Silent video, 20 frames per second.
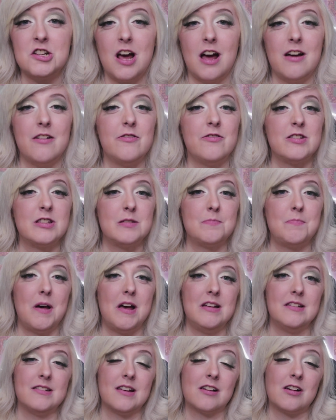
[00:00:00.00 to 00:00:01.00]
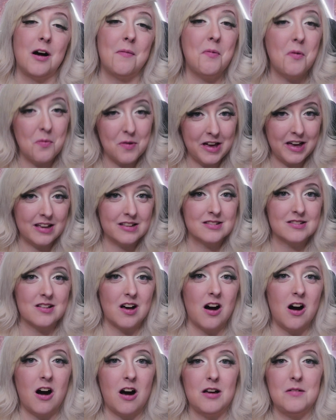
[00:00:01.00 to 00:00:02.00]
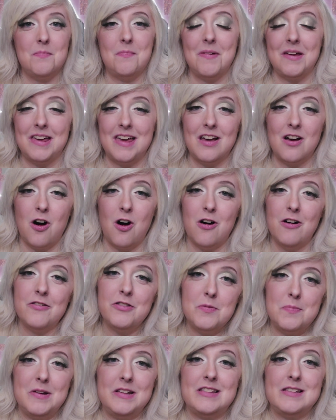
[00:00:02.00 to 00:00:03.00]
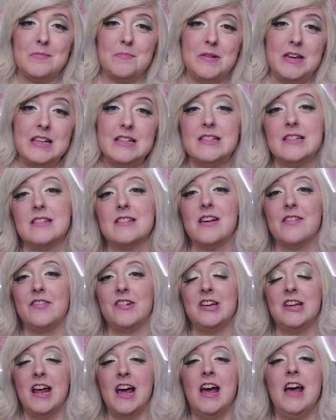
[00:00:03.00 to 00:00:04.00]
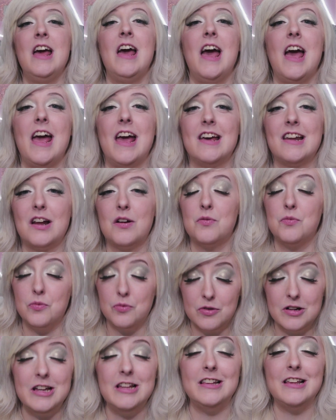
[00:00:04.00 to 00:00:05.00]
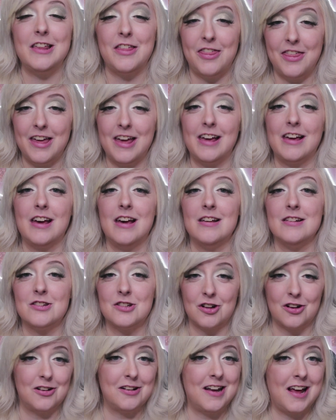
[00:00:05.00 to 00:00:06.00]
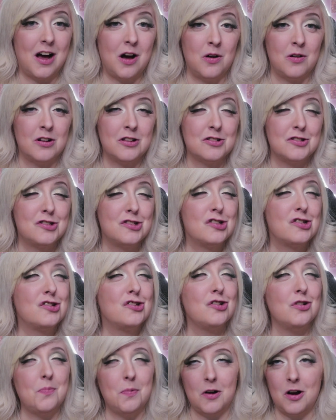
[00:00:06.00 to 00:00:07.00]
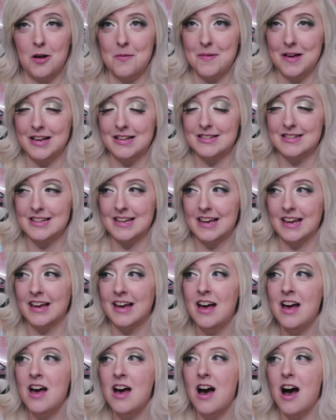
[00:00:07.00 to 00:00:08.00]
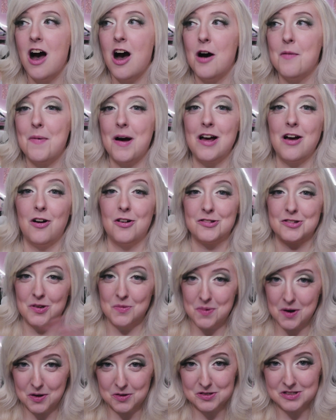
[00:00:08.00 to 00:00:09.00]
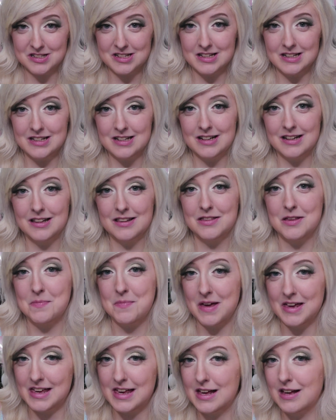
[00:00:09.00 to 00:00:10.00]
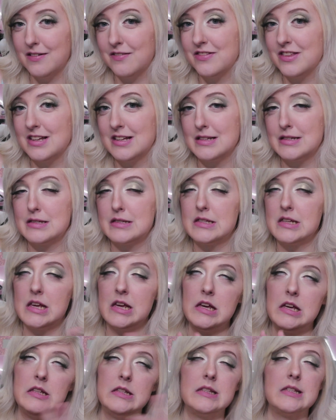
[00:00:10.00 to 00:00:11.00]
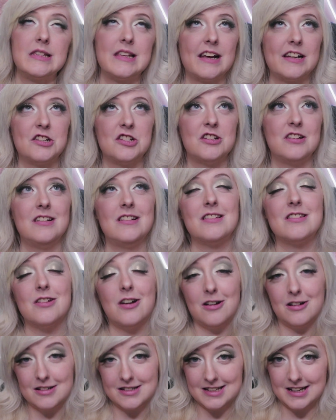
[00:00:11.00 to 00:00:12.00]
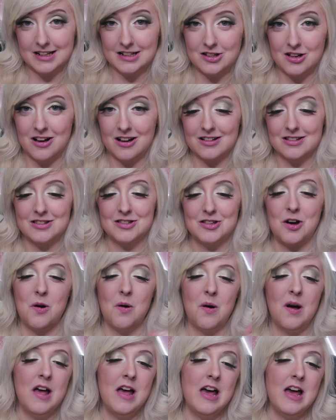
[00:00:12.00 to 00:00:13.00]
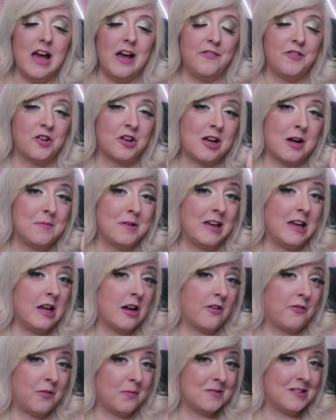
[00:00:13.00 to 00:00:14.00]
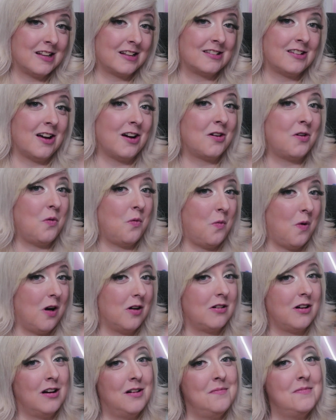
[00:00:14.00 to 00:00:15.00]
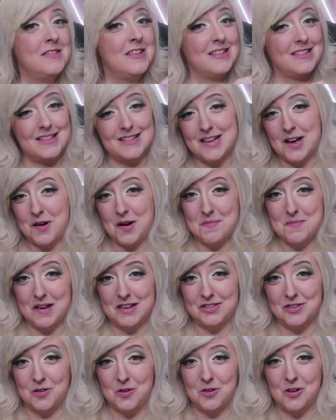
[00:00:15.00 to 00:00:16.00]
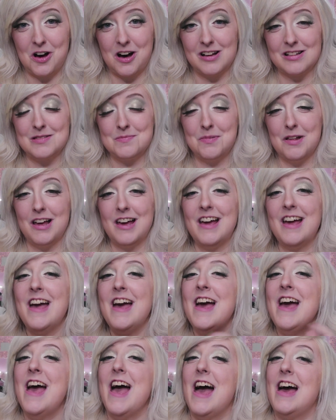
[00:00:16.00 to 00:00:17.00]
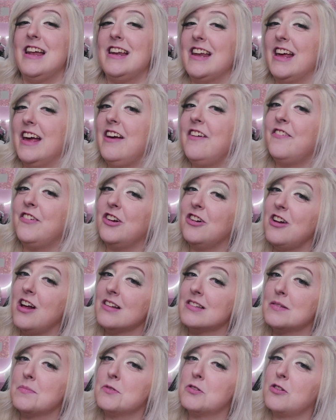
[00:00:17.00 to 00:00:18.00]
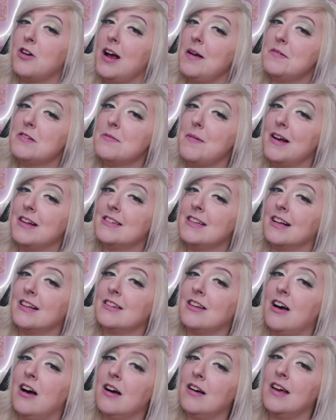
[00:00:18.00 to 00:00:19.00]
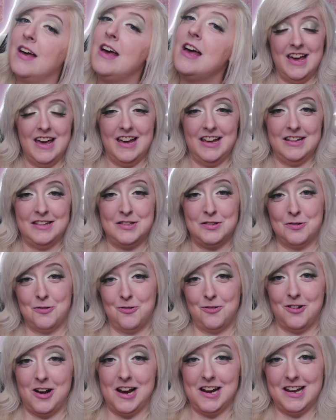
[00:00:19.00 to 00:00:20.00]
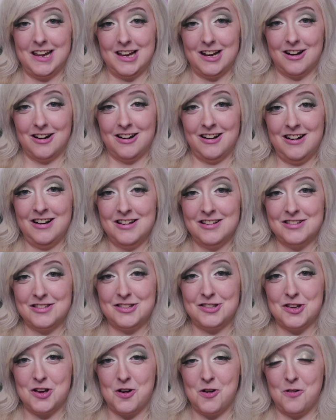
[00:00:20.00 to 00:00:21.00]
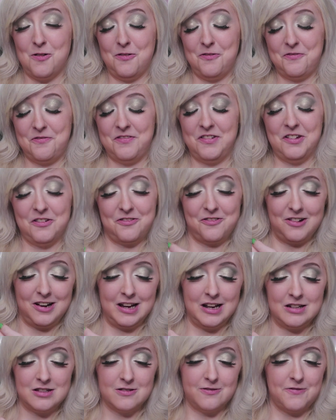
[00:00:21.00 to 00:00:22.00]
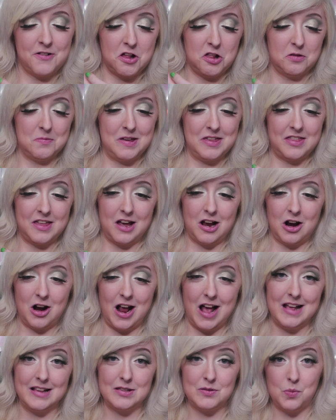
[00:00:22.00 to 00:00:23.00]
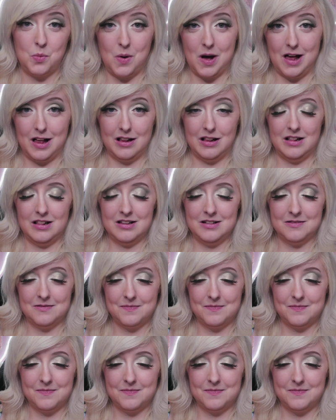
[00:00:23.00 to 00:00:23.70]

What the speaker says: I've spent a couple weeks on making all the bits and pieces of it, and I really think it turned out super amazing. I also posted the making of this in sections on TikTok, so if you're coming here from TikTok, welcome. This is how I made the whole cosplay, and if you're not subscribed to my TikTok, it's right here, so feel free to follow me there as well.